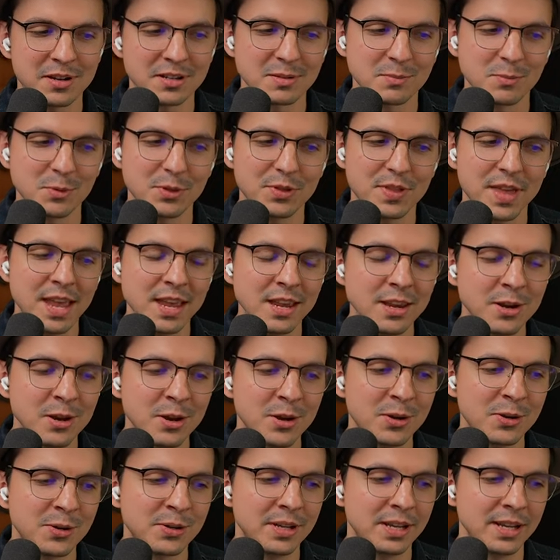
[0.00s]
awesome. Well, thank
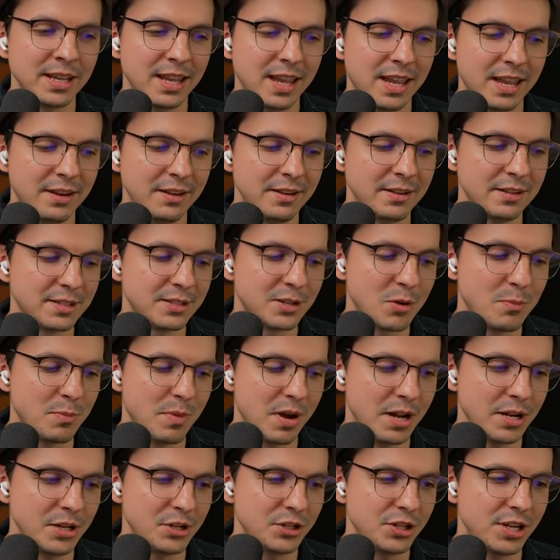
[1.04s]
y'all again so
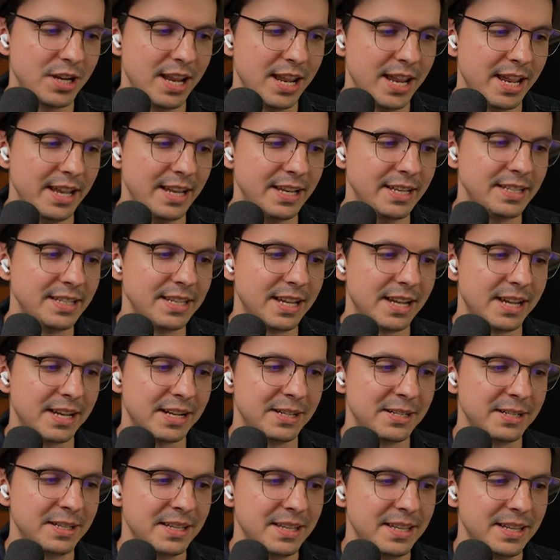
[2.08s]
much. And
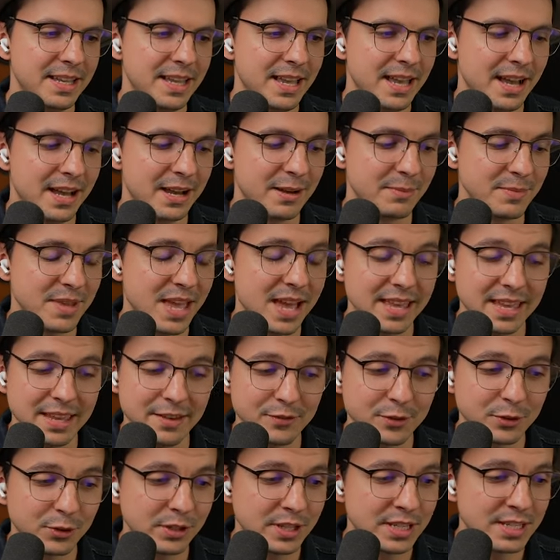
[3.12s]
yeah,
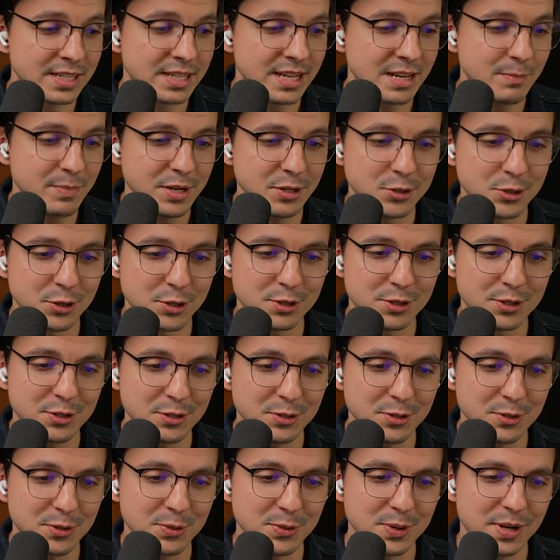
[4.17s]
if you're listening, be sure
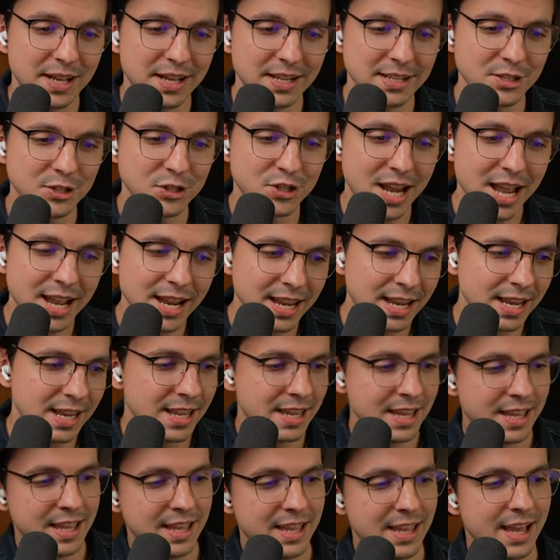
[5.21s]
to check
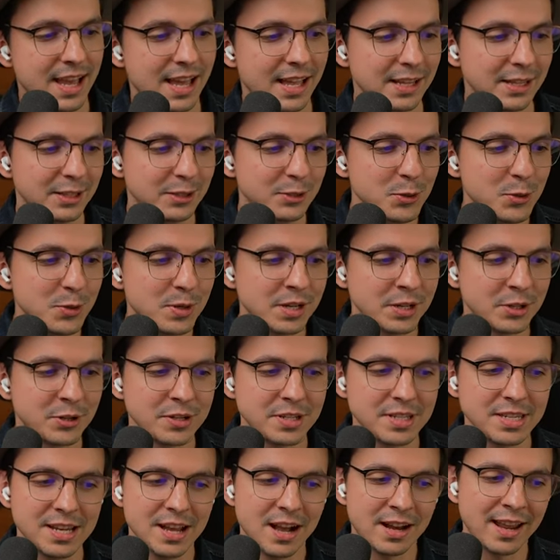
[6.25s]
Luke and
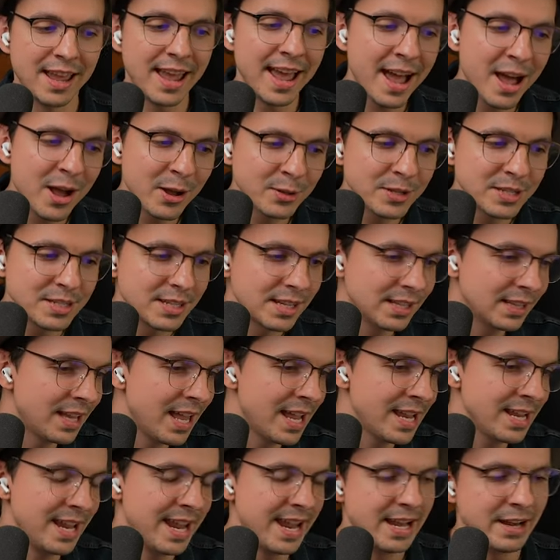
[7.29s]
Christiana out at
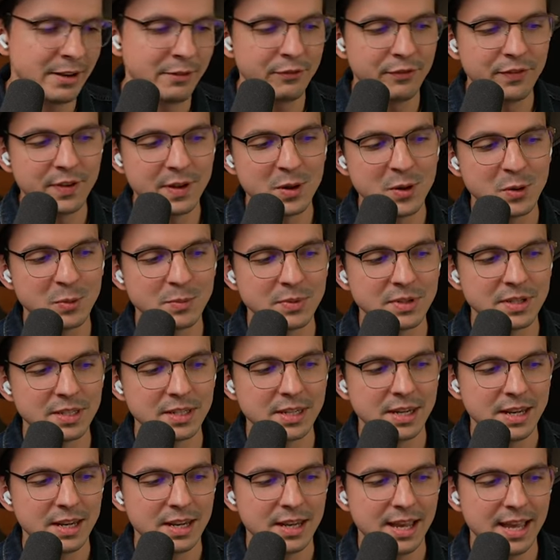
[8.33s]
Light Cannon
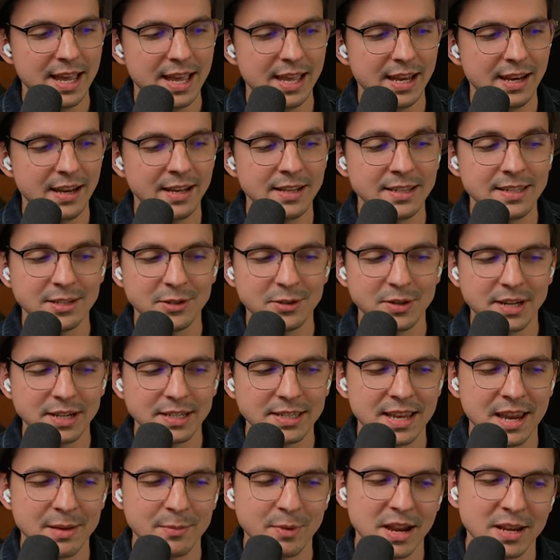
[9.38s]
Films. And until
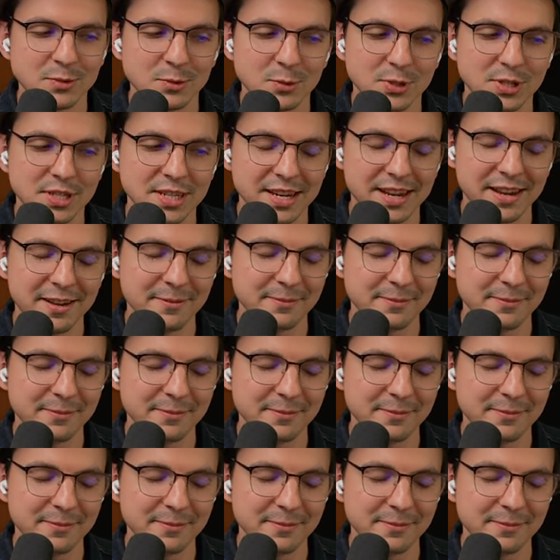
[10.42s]
next time, guys, we'll see